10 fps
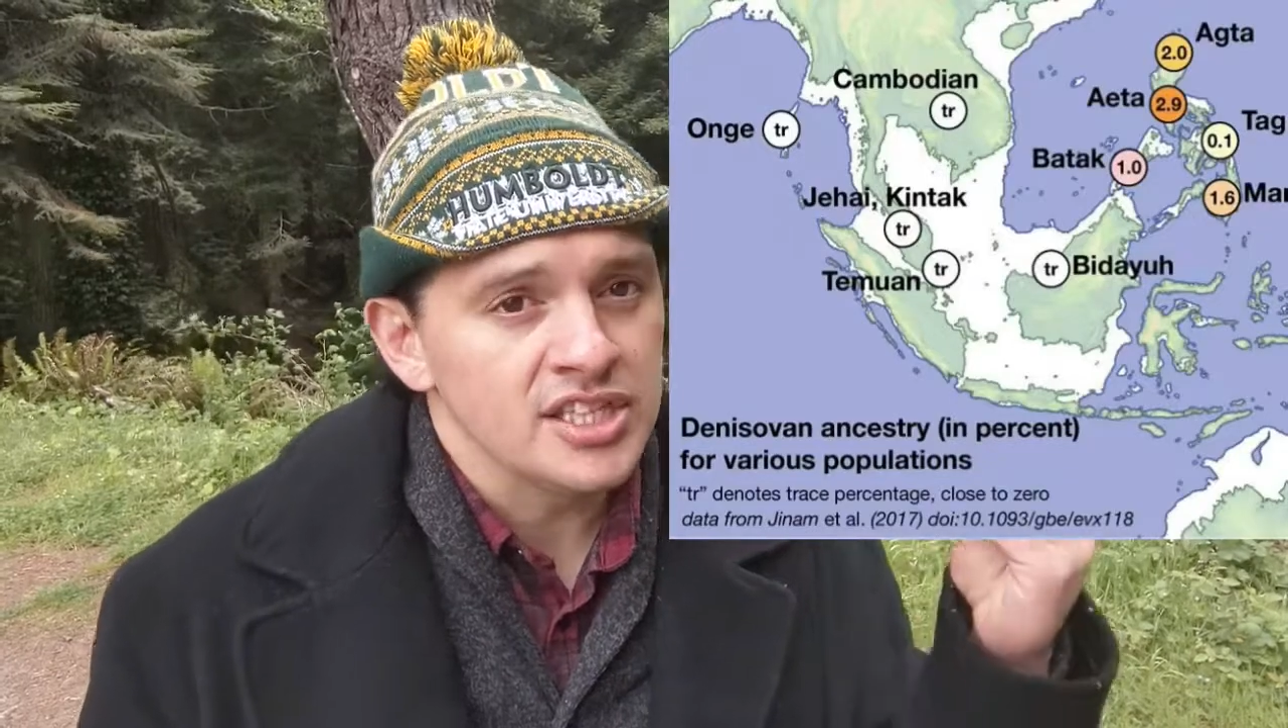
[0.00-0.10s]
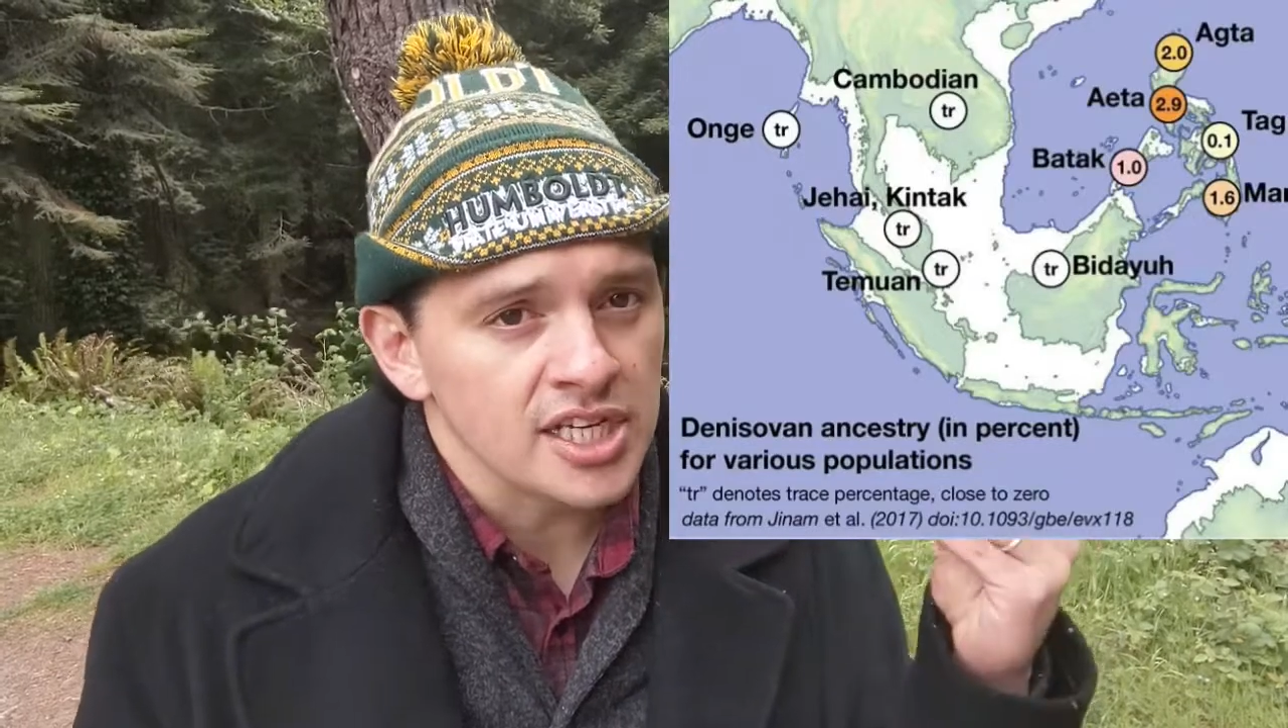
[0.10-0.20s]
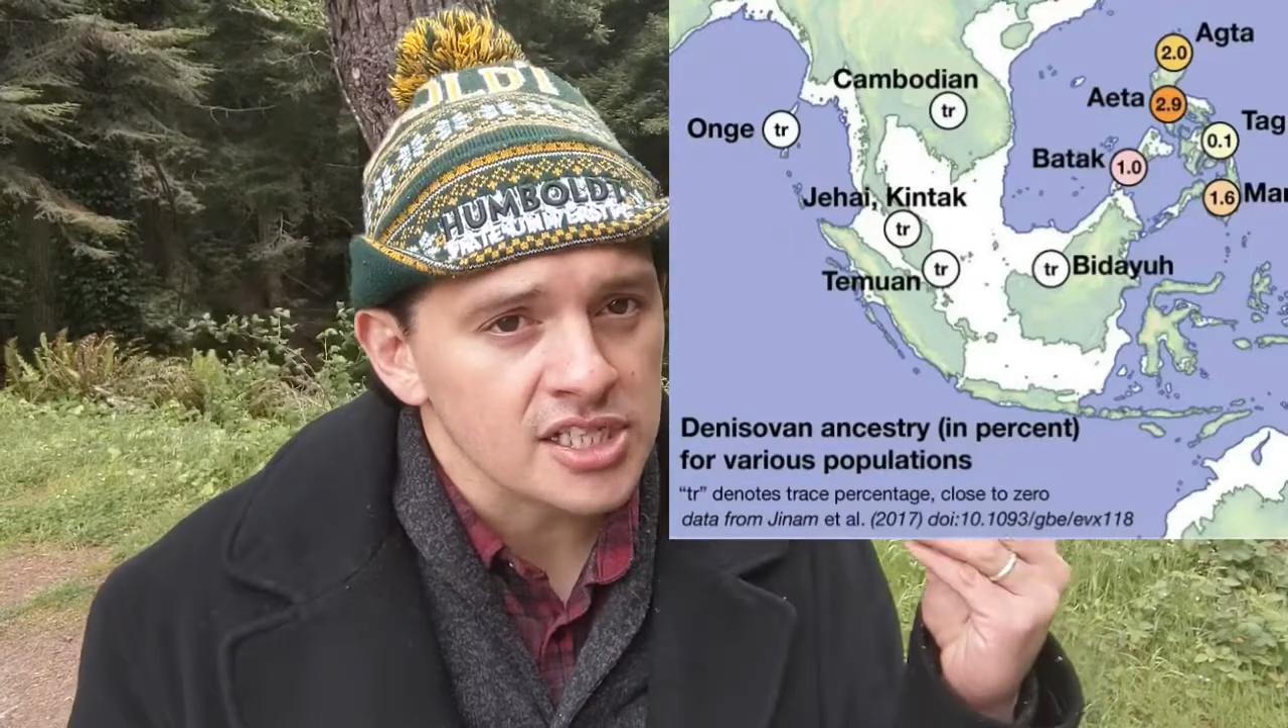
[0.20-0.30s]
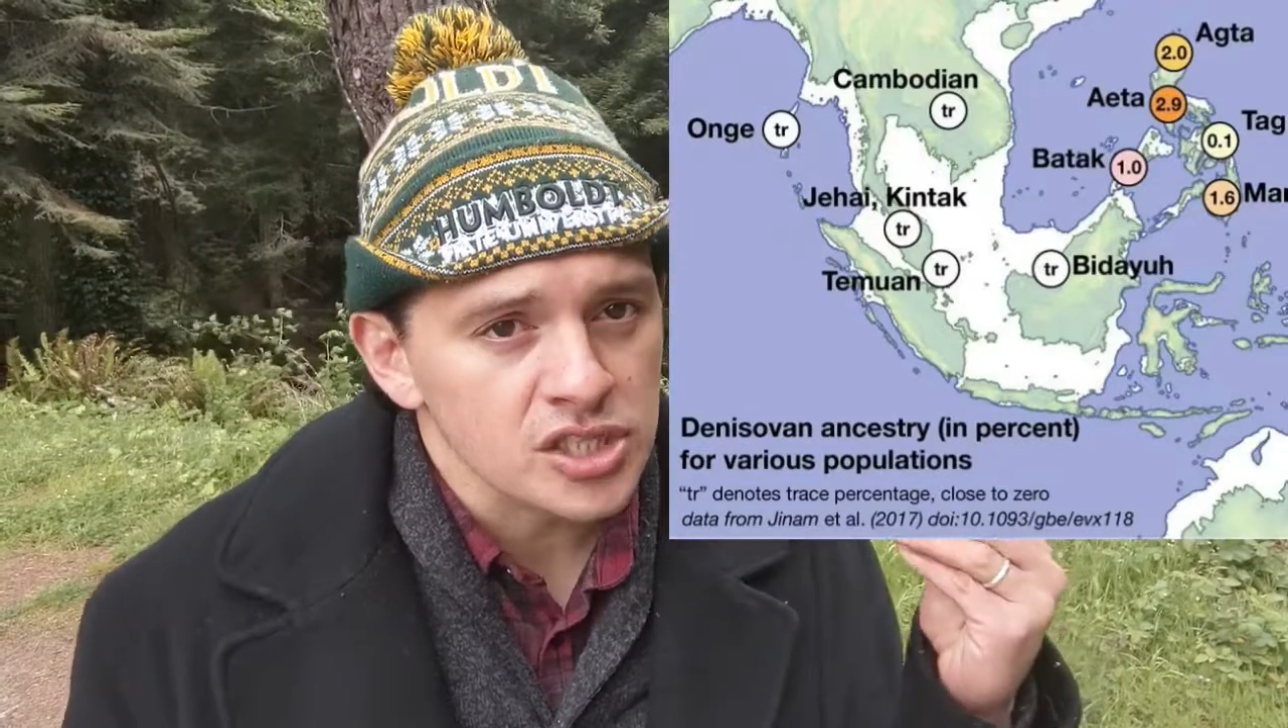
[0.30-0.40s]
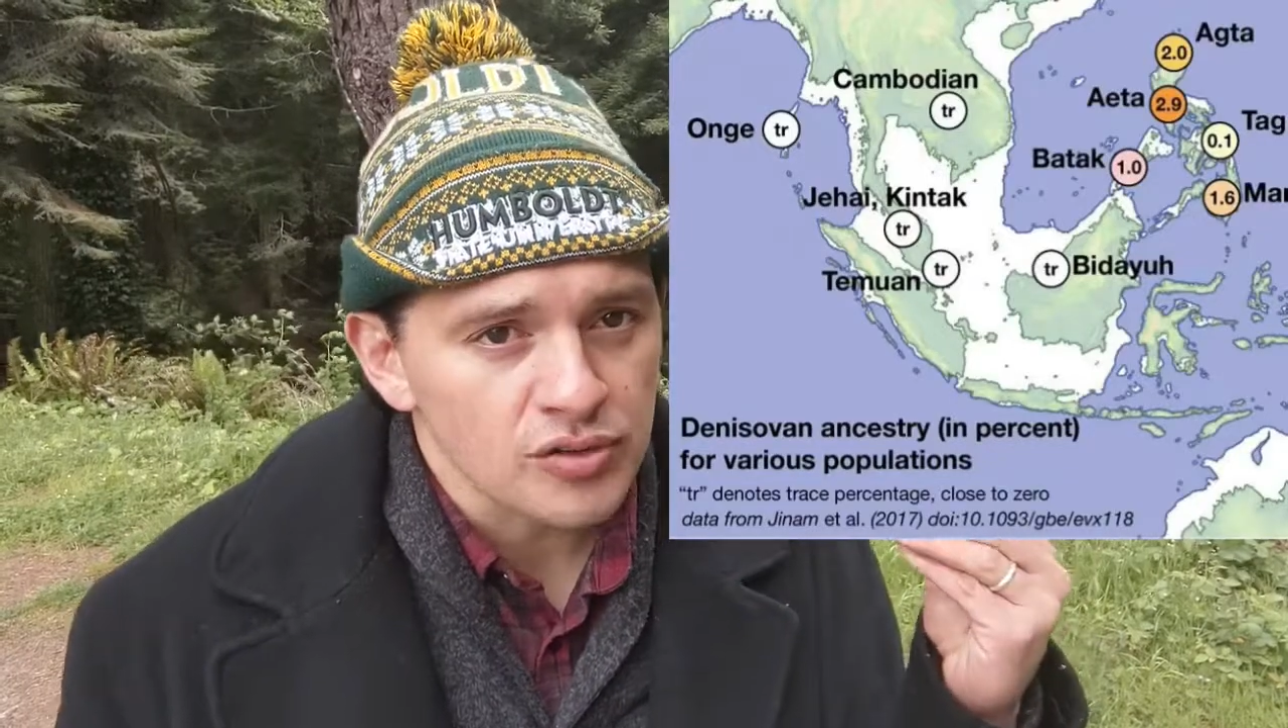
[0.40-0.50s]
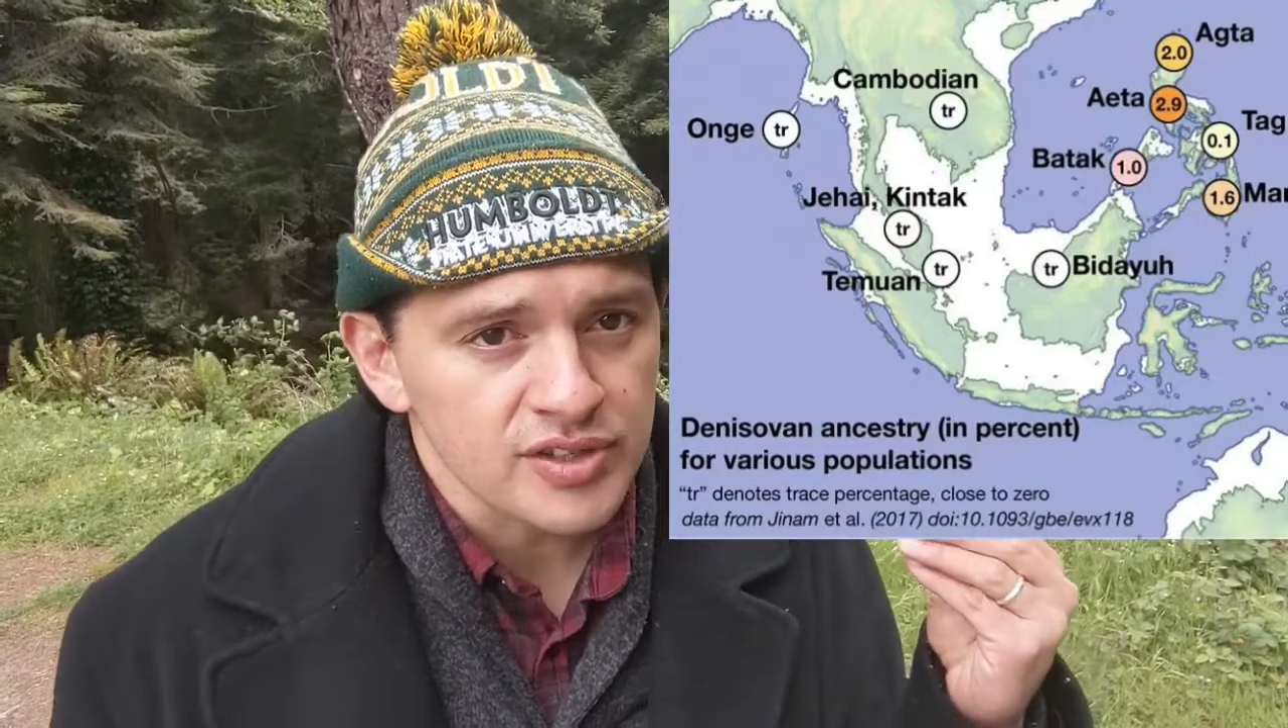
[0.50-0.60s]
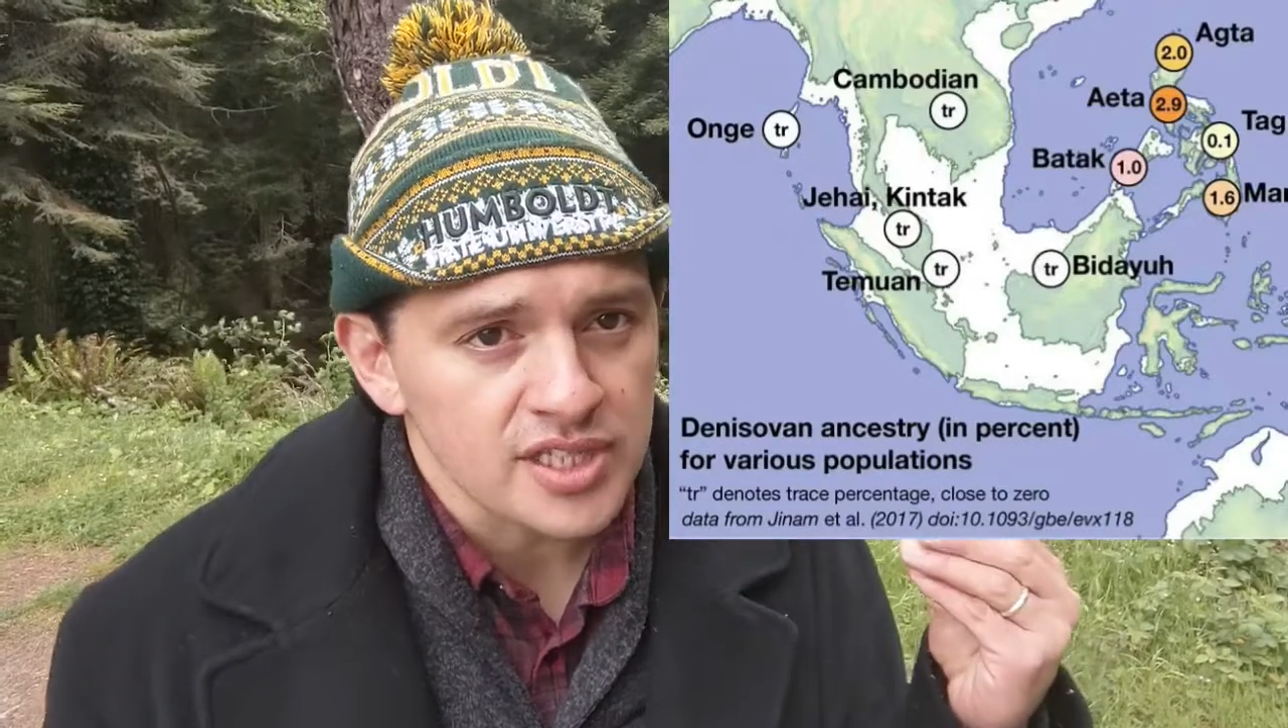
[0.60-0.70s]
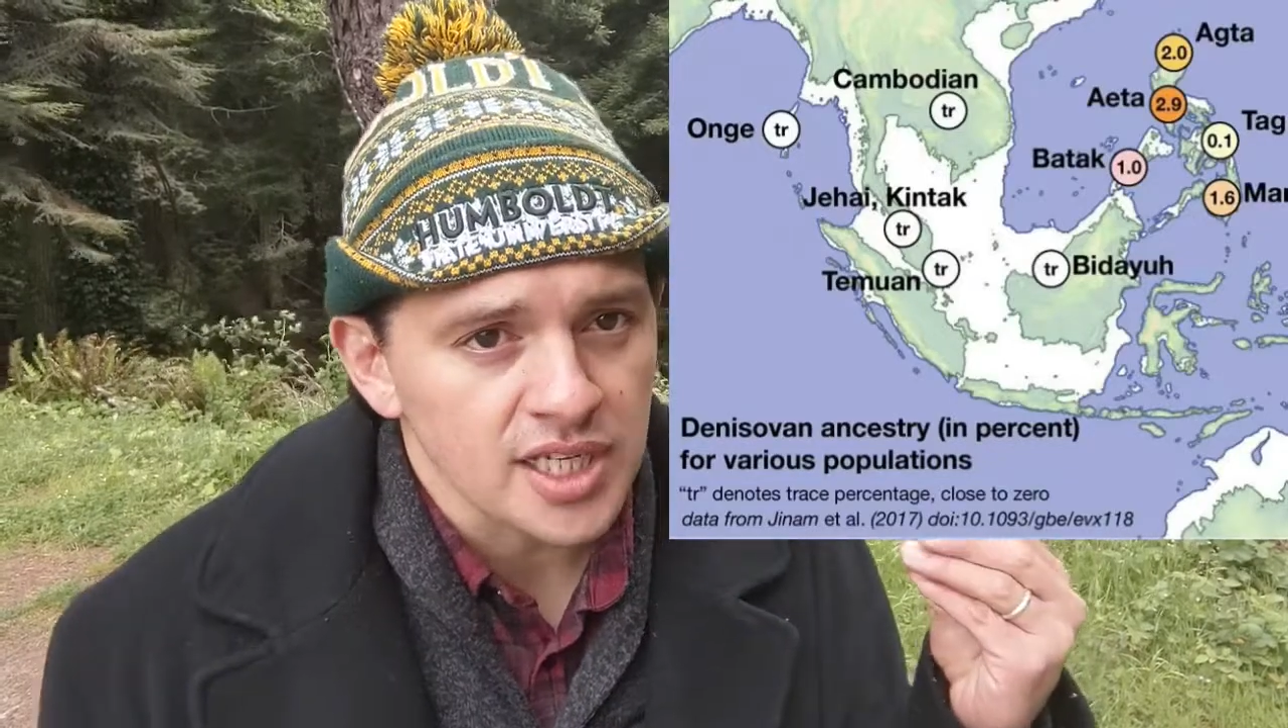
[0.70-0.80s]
Denisovan